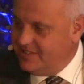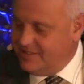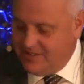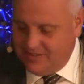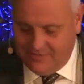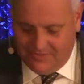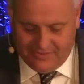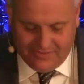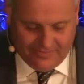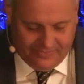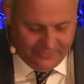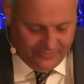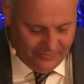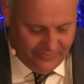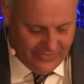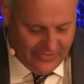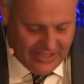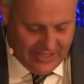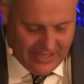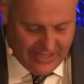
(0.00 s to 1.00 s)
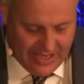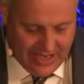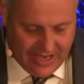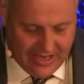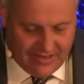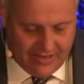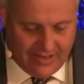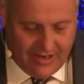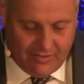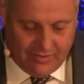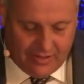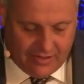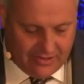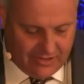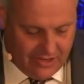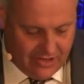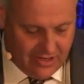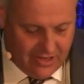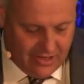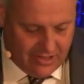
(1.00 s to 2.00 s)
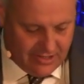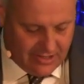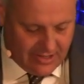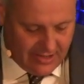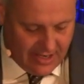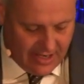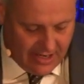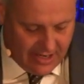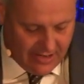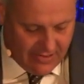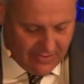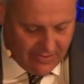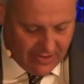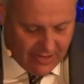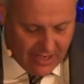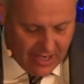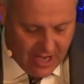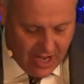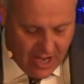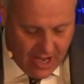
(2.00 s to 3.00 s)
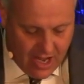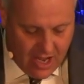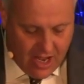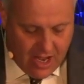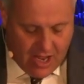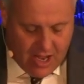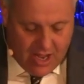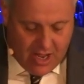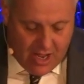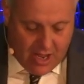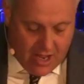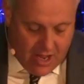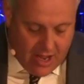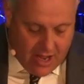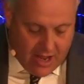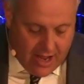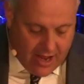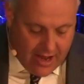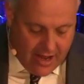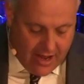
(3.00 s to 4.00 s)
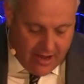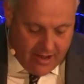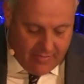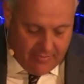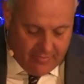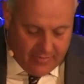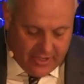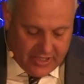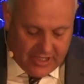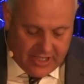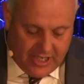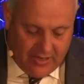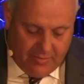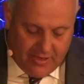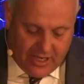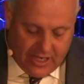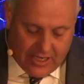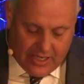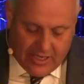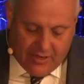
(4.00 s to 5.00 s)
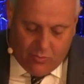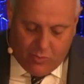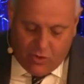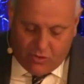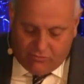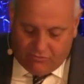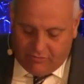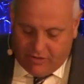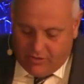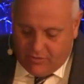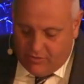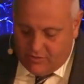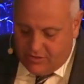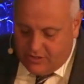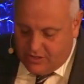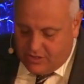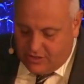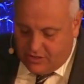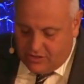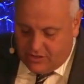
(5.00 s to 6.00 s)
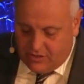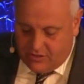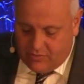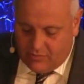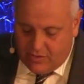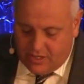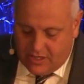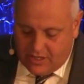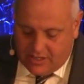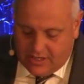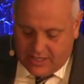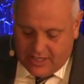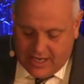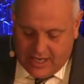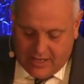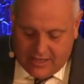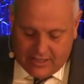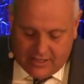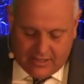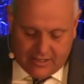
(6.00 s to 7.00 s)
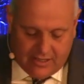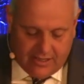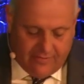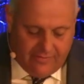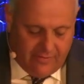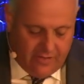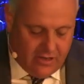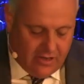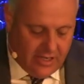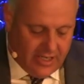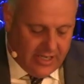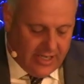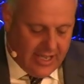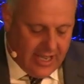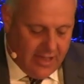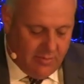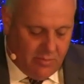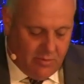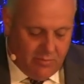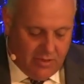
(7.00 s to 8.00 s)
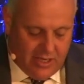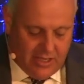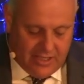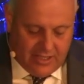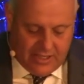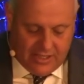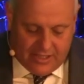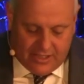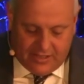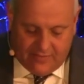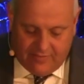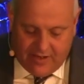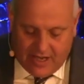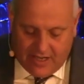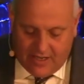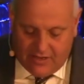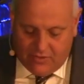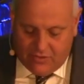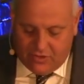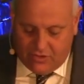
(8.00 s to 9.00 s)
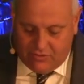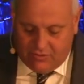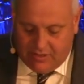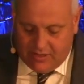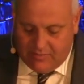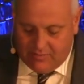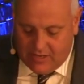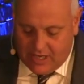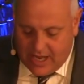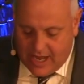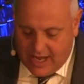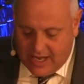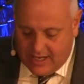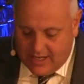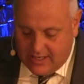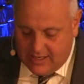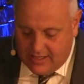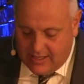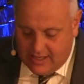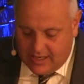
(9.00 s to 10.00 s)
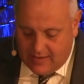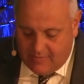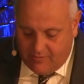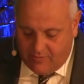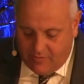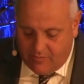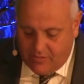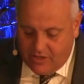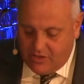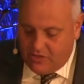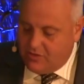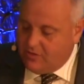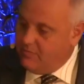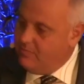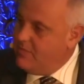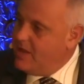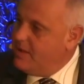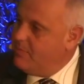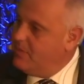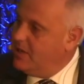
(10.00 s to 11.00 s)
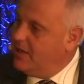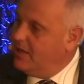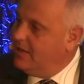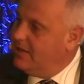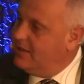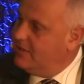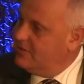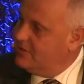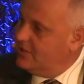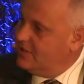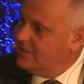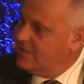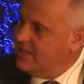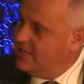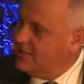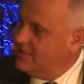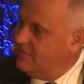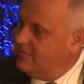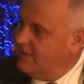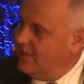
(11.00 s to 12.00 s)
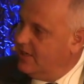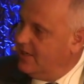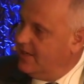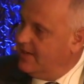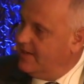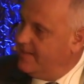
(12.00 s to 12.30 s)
So, Indeed. Yeah. No. Good answer. Thank you. Um, typically, what roles should work together to define capabilities, value streams, and information mapping successfully?